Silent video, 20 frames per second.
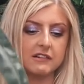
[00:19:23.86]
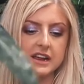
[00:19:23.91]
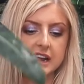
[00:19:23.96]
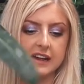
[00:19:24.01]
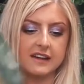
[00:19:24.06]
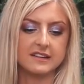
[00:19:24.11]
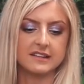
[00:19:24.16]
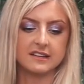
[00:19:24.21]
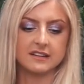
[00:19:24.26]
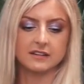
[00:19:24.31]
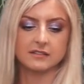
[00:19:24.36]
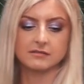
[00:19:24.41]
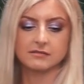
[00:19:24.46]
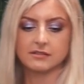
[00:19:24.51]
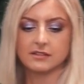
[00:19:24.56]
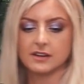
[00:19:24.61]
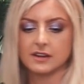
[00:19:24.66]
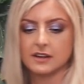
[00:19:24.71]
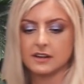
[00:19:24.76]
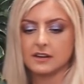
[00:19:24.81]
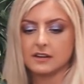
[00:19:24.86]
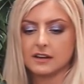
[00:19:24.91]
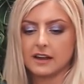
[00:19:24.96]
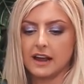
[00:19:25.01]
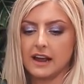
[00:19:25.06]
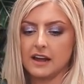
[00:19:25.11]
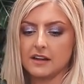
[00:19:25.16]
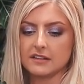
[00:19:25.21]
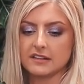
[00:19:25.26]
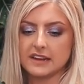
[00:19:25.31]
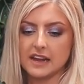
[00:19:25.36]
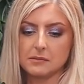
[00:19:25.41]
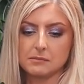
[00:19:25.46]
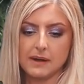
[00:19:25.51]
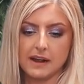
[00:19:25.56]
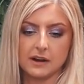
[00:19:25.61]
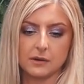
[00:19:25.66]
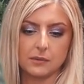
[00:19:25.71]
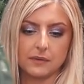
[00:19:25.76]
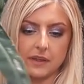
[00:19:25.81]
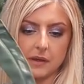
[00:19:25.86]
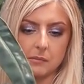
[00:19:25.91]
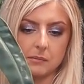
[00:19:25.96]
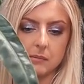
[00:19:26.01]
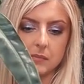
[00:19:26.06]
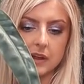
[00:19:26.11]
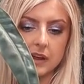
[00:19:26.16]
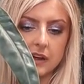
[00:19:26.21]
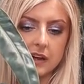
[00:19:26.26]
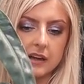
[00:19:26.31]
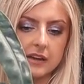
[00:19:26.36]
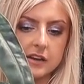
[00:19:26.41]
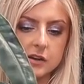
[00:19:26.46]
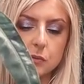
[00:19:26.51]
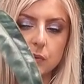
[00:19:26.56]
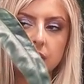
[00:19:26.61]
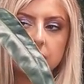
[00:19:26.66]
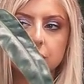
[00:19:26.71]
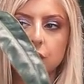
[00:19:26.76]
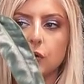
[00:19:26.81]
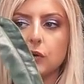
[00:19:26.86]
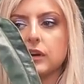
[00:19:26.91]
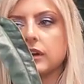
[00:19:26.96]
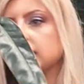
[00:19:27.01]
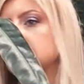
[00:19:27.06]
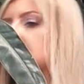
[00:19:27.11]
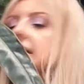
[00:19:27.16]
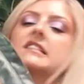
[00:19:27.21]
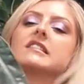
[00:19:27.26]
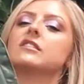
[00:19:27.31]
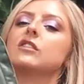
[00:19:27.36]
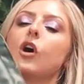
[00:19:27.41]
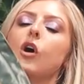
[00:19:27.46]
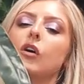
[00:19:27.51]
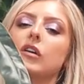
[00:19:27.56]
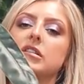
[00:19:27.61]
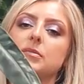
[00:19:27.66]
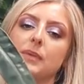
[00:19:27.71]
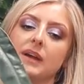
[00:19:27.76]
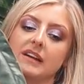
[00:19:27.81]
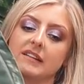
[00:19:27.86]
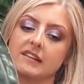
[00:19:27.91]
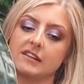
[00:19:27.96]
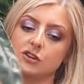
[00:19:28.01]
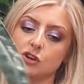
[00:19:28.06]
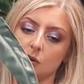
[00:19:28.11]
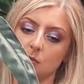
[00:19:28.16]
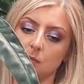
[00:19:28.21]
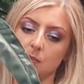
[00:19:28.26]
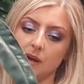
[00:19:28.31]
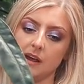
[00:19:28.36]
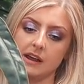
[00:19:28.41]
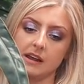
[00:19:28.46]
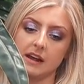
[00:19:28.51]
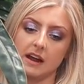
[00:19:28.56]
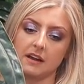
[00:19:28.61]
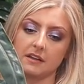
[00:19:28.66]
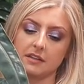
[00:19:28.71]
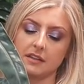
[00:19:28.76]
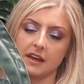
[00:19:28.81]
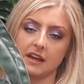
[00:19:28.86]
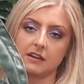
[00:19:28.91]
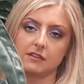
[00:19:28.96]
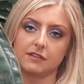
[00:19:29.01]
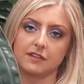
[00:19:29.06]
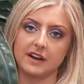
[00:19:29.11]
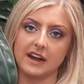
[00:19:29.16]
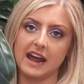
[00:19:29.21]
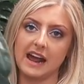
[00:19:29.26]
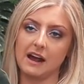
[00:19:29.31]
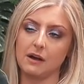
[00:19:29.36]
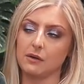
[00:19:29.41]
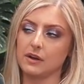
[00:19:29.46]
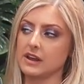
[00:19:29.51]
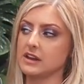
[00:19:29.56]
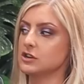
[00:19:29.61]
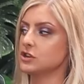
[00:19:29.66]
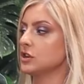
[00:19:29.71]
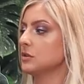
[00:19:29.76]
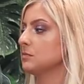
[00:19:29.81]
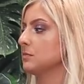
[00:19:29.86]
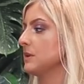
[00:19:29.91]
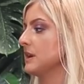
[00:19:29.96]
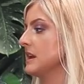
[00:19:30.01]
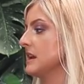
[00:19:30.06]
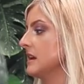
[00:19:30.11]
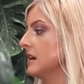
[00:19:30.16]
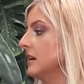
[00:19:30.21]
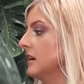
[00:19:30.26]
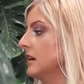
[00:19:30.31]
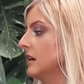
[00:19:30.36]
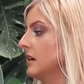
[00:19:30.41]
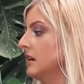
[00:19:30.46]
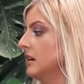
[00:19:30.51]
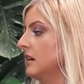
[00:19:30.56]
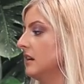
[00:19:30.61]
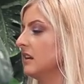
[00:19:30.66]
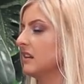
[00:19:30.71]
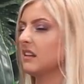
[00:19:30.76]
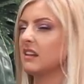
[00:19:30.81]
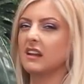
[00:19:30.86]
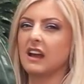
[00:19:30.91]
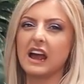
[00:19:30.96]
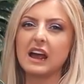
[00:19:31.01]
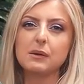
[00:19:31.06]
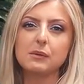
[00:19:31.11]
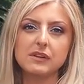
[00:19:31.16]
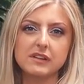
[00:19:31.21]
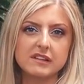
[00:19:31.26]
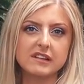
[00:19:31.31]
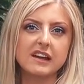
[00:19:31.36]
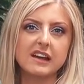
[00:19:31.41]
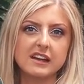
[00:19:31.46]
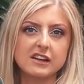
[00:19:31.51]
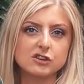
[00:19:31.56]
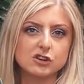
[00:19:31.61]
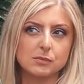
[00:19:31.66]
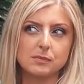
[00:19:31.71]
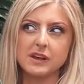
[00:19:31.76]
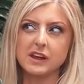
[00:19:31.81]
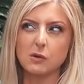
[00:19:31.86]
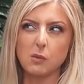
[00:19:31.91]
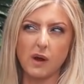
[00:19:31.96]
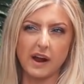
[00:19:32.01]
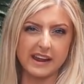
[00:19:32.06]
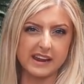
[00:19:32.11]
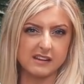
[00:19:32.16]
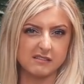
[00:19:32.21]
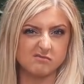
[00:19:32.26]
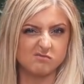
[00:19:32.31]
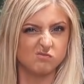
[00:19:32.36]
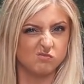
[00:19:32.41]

he is. Okay, I'll stand back with him. You will notice he's not as big as he should be. I think for now he should be, I would say he should be quite,